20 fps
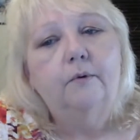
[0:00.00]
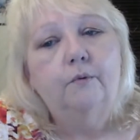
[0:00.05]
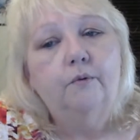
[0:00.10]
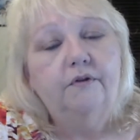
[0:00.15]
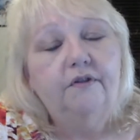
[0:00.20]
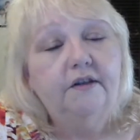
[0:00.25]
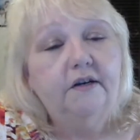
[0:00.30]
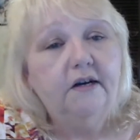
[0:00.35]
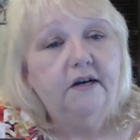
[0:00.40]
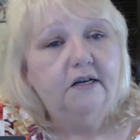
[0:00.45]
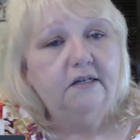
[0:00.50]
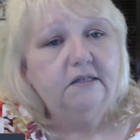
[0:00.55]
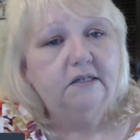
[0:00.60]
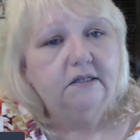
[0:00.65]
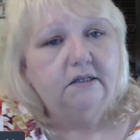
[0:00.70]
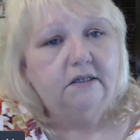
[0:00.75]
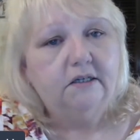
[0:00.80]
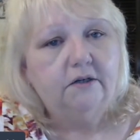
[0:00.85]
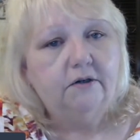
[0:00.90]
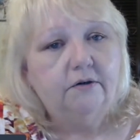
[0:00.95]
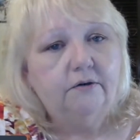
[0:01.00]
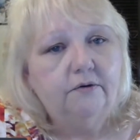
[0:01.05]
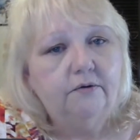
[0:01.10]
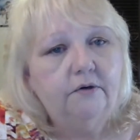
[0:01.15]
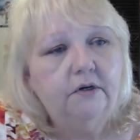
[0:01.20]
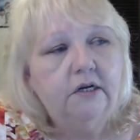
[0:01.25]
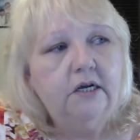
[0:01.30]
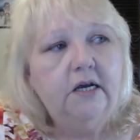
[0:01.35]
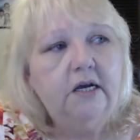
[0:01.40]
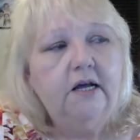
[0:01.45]
with the next
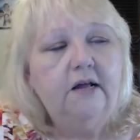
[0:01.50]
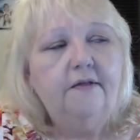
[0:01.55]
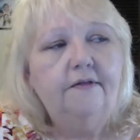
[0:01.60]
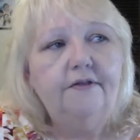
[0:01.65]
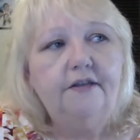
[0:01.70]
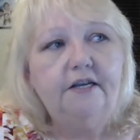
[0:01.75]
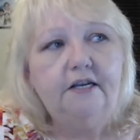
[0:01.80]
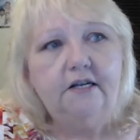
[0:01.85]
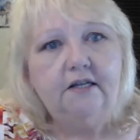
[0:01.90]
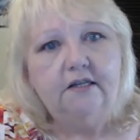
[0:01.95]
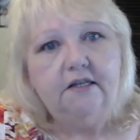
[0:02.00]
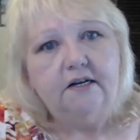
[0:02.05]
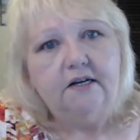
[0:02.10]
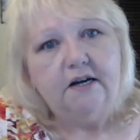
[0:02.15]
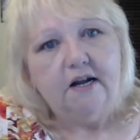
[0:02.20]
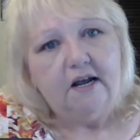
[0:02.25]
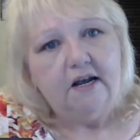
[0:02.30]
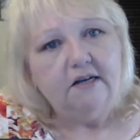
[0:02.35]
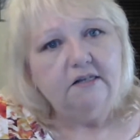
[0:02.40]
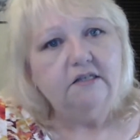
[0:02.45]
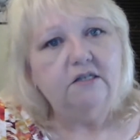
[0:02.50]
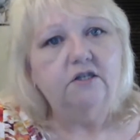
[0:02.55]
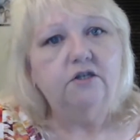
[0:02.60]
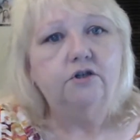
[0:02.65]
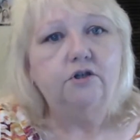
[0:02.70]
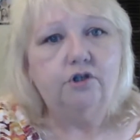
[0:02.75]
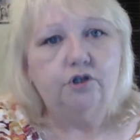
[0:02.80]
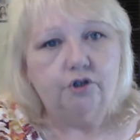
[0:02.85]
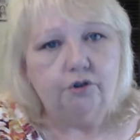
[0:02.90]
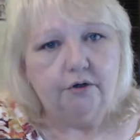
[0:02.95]
load. Then the
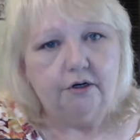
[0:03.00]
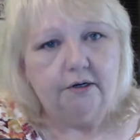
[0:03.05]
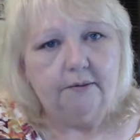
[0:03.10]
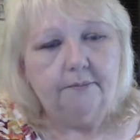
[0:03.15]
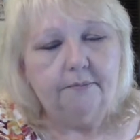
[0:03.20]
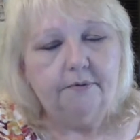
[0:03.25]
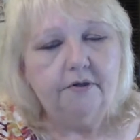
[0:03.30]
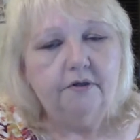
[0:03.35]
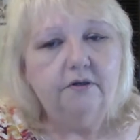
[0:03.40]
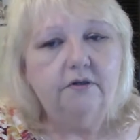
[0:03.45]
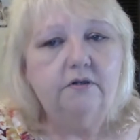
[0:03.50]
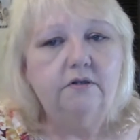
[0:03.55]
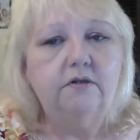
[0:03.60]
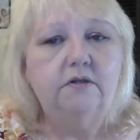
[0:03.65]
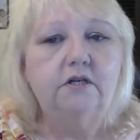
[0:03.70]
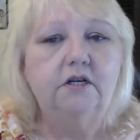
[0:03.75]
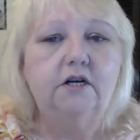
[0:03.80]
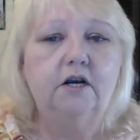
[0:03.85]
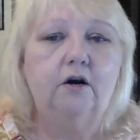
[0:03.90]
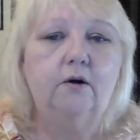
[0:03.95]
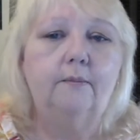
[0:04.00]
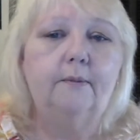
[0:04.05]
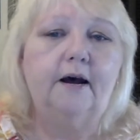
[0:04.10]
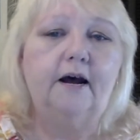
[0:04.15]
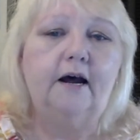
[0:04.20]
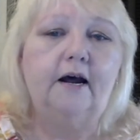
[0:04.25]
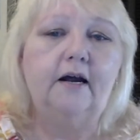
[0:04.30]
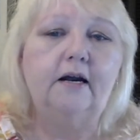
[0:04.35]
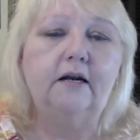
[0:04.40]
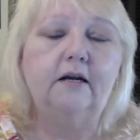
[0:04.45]
next trip to go
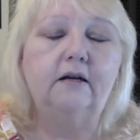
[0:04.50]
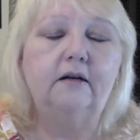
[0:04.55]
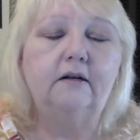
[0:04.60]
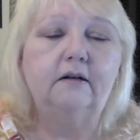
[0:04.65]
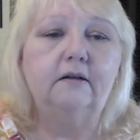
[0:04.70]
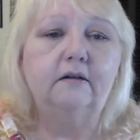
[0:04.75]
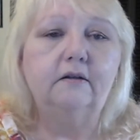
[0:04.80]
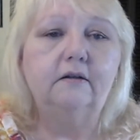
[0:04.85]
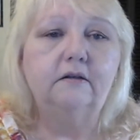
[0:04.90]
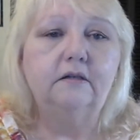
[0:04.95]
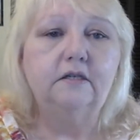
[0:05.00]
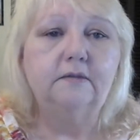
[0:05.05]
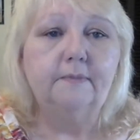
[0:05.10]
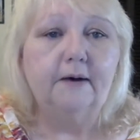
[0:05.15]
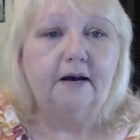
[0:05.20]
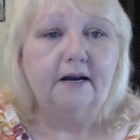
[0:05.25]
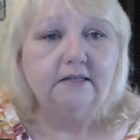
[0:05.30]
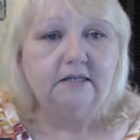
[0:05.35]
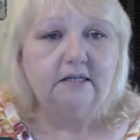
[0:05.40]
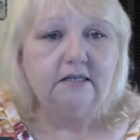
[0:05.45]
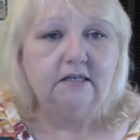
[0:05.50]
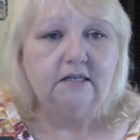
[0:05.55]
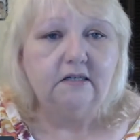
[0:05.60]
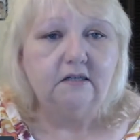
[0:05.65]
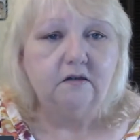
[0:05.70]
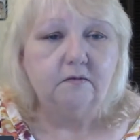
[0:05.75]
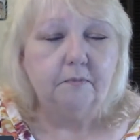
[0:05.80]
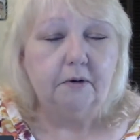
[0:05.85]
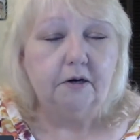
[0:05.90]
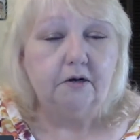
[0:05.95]
back, Spicy
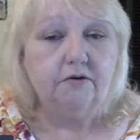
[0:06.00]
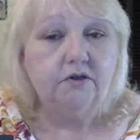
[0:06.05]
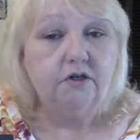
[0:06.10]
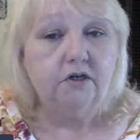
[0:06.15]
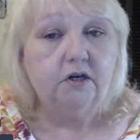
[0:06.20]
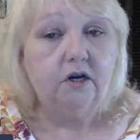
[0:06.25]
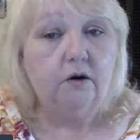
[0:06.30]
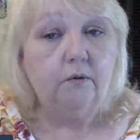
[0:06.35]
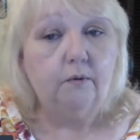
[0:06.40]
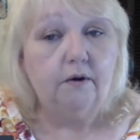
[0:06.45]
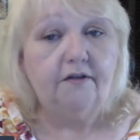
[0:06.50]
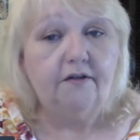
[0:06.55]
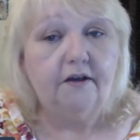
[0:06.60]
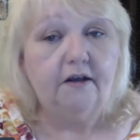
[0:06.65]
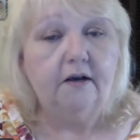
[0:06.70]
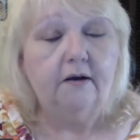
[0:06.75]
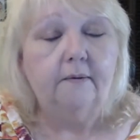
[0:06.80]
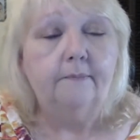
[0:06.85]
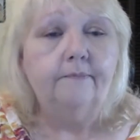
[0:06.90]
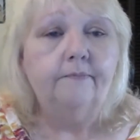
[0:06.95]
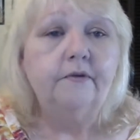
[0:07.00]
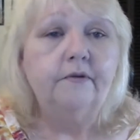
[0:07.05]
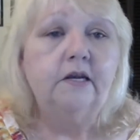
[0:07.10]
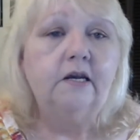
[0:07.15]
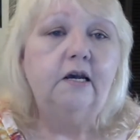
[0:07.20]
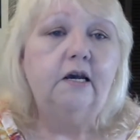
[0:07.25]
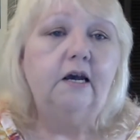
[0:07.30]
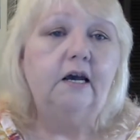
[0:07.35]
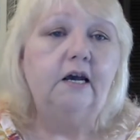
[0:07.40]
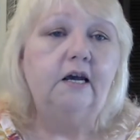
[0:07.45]
is supposed to go with him
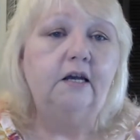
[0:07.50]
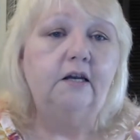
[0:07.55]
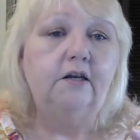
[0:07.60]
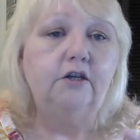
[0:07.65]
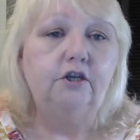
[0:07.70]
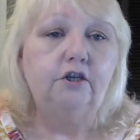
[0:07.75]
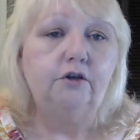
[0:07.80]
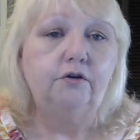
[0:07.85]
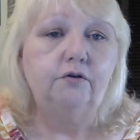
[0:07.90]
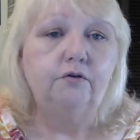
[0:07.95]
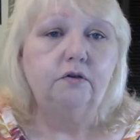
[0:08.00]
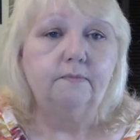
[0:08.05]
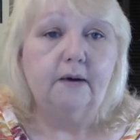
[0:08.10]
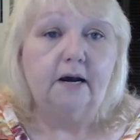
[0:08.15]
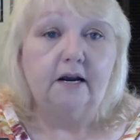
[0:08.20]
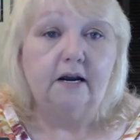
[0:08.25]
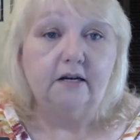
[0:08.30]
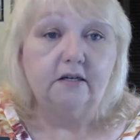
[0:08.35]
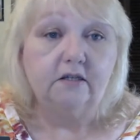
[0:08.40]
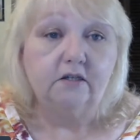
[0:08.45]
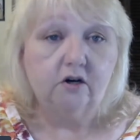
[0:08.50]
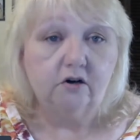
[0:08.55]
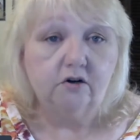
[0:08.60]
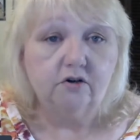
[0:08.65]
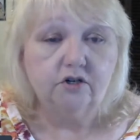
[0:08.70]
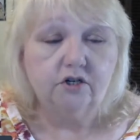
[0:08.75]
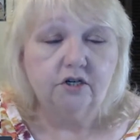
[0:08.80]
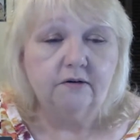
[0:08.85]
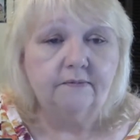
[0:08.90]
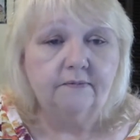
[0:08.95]
and use my
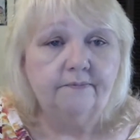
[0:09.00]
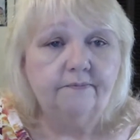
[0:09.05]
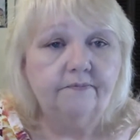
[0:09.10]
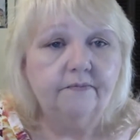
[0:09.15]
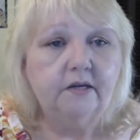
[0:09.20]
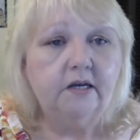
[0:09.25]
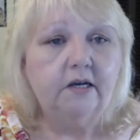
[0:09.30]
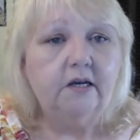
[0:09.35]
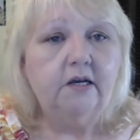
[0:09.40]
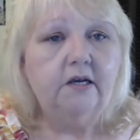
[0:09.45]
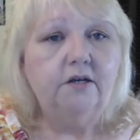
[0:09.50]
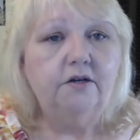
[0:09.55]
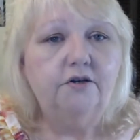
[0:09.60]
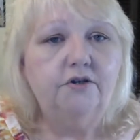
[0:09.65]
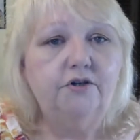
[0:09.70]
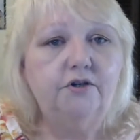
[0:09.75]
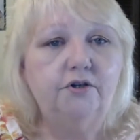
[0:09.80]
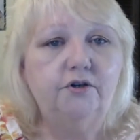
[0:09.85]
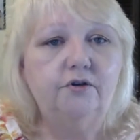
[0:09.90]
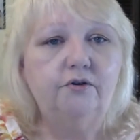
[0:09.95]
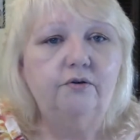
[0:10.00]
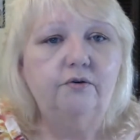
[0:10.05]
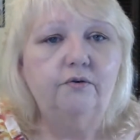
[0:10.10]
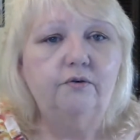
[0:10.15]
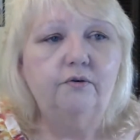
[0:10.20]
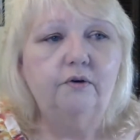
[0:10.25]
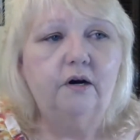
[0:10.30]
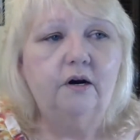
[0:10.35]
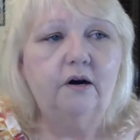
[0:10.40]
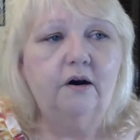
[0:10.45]
excursion
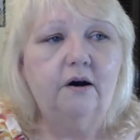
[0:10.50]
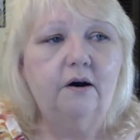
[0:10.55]
to